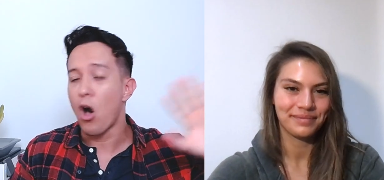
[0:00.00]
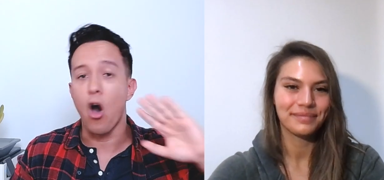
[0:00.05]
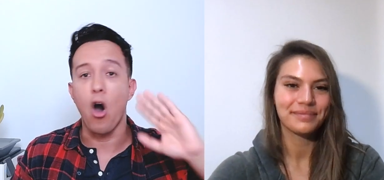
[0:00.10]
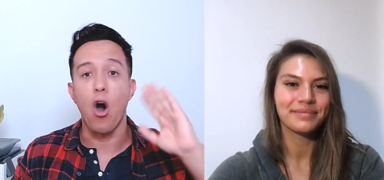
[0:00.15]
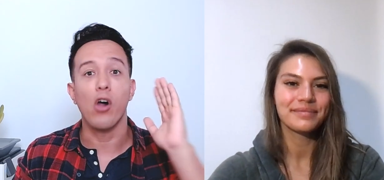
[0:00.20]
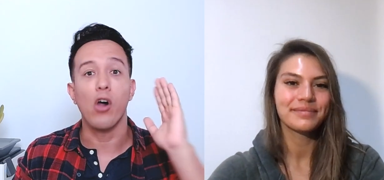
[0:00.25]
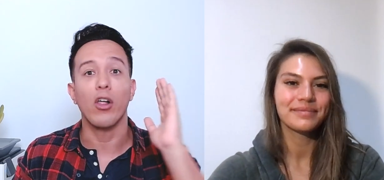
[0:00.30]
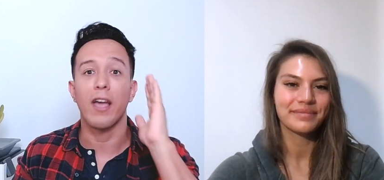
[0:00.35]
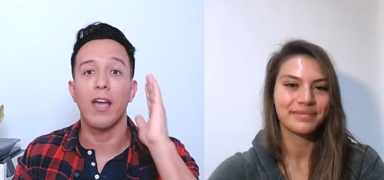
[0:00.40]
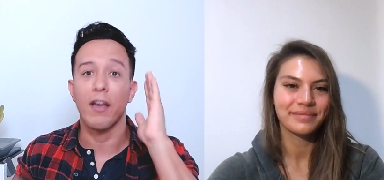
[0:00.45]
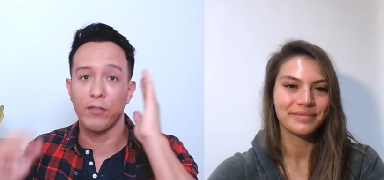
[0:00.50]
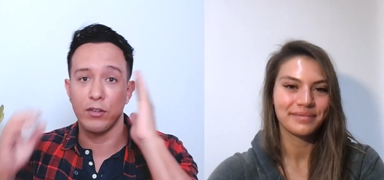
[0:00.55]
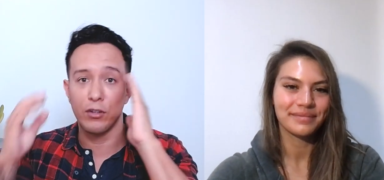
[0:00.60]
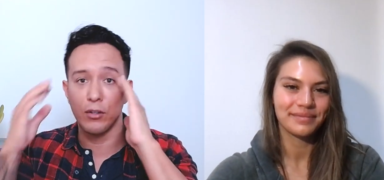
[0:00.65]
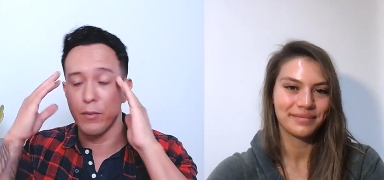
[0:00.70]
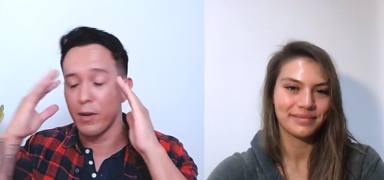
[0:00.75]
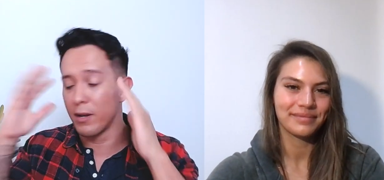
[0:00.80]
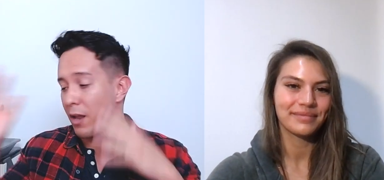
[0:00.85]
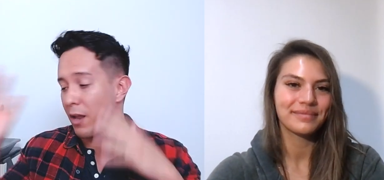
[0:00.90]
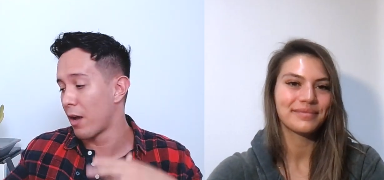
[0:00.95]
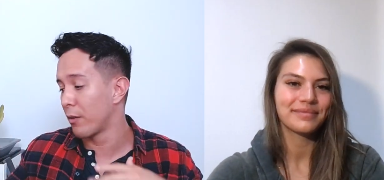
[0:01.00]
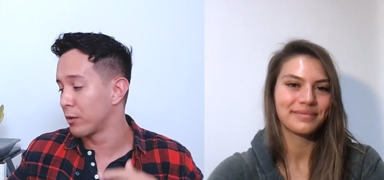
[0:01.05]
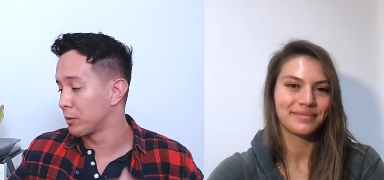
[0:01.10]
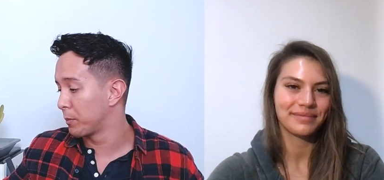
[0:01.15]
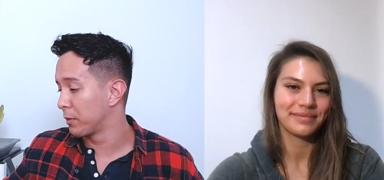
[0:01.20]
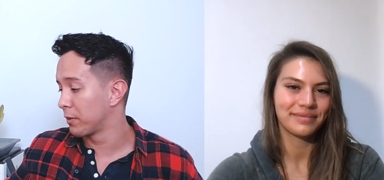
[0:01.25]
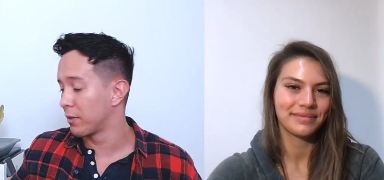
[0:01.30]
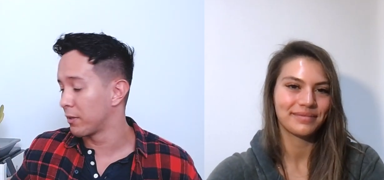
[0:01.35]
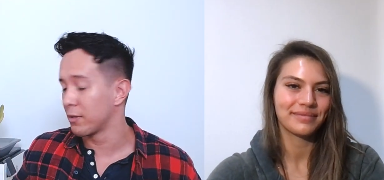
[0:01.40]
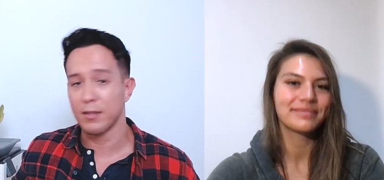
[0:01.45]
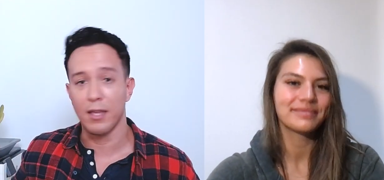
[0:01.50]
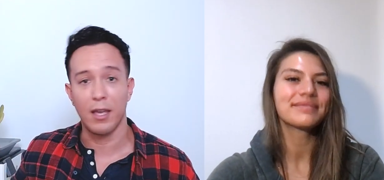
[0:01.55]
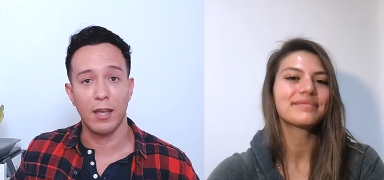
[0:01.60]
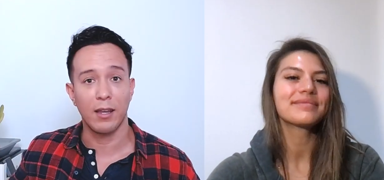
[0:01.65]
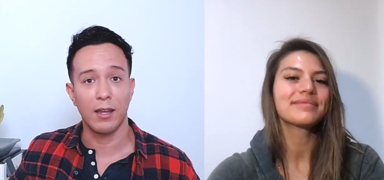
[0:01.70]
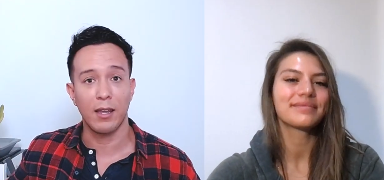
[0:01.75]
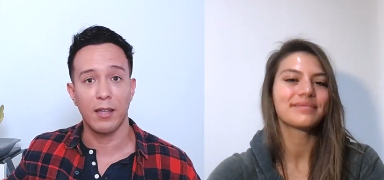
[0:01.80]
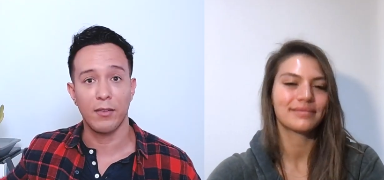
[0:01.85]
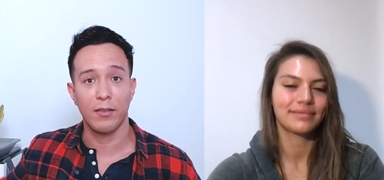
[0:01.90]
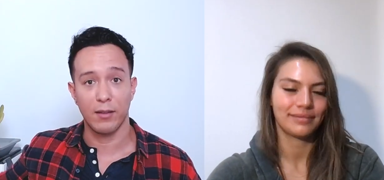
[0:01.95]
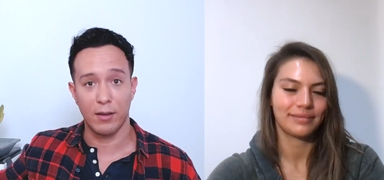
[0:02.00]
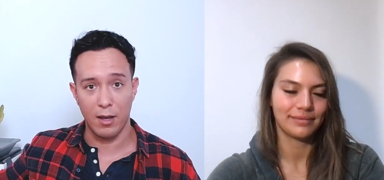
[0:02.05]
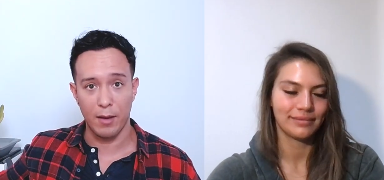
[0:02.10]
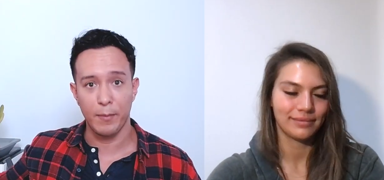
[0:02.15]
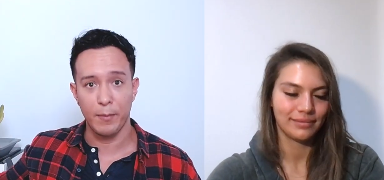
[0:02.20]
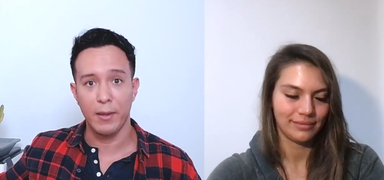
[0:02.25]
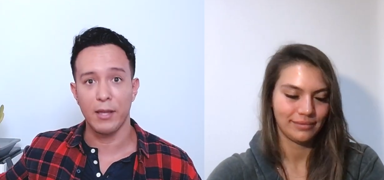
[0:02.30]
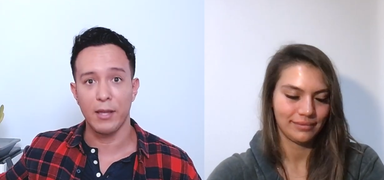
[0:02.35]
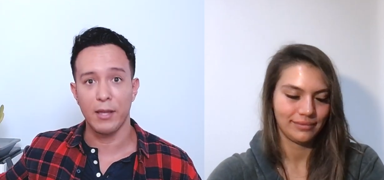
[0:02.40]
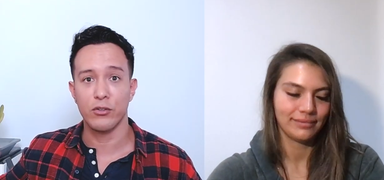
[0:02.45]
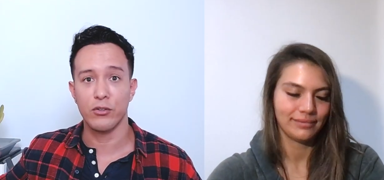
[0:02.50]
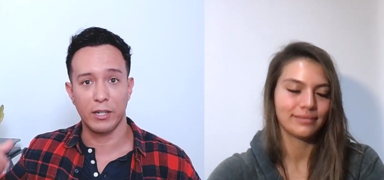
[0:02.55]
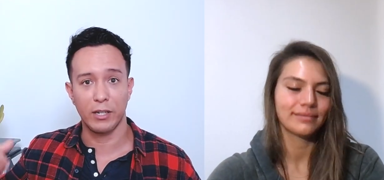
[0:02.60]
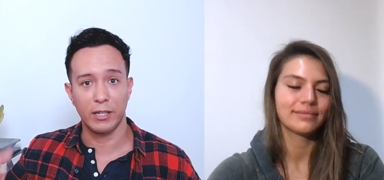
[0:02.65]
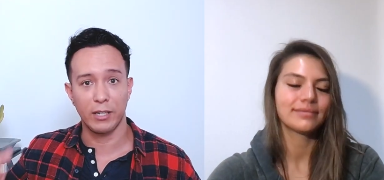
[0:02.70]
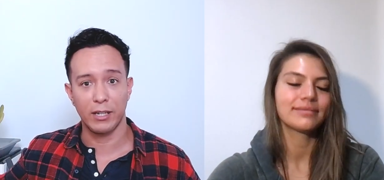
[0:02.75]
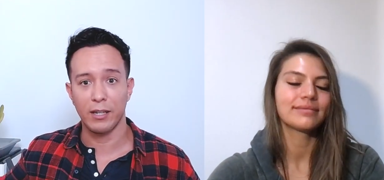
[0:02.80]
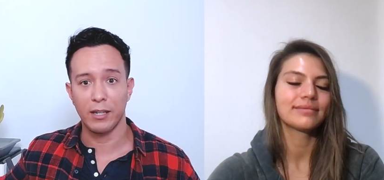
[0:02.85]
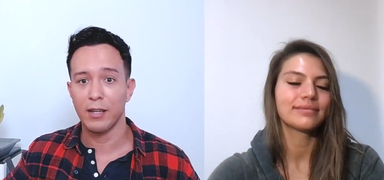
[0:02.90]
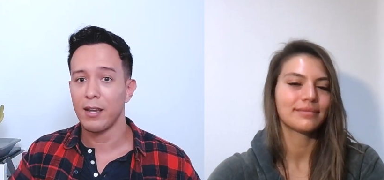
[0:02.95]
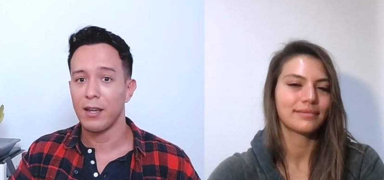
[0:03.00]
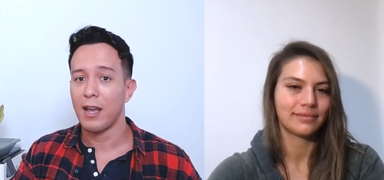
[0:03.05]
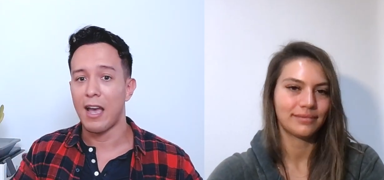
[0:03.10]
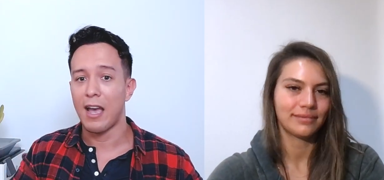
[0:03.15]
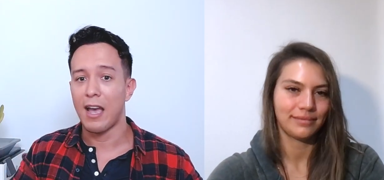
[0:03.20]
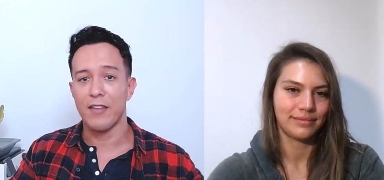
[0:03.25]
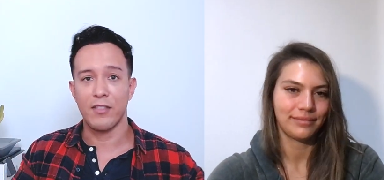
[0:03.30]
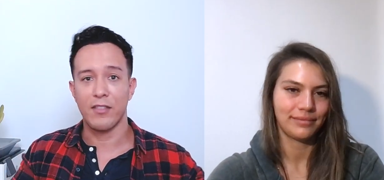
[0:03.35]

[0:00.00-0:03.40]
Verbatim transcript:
Speaker 1: All I have to do right now is put this thing in the cup and drink it, and